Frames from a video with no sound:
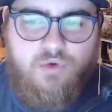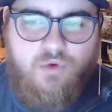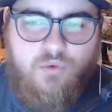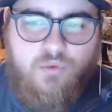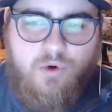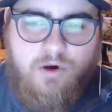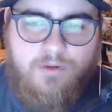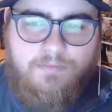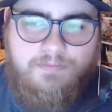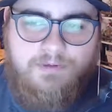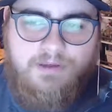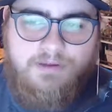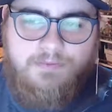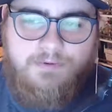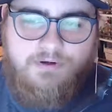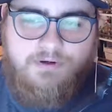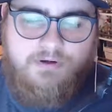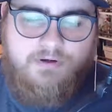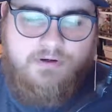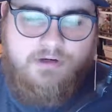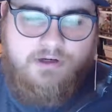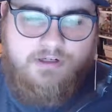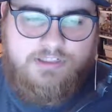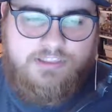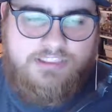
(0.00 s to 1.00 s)
what
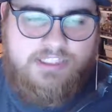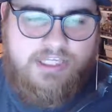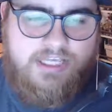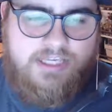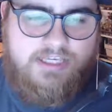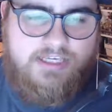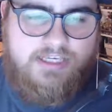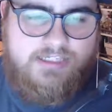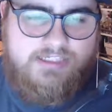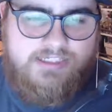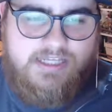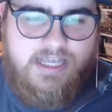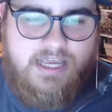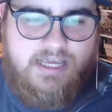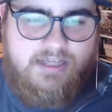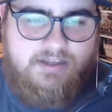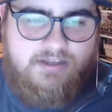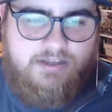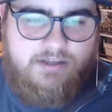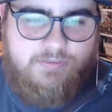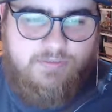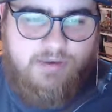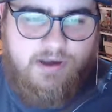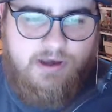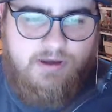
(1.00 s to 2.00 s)
people are saying
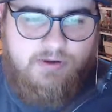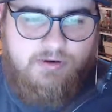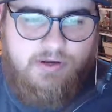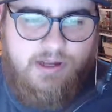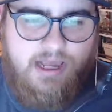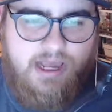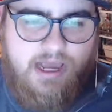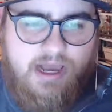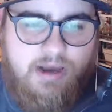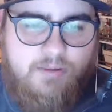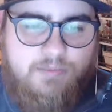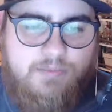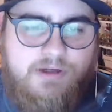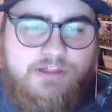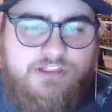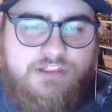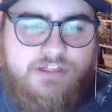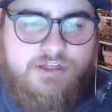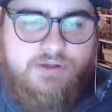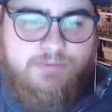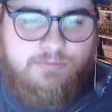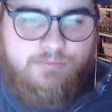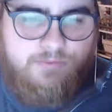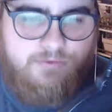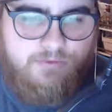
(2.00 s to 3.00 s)
exactly about how much
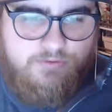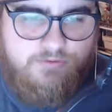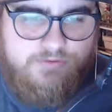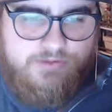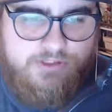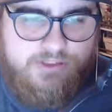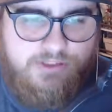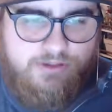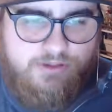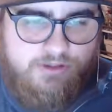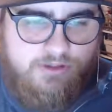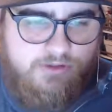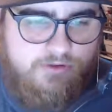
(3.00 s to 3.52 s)
it improves it,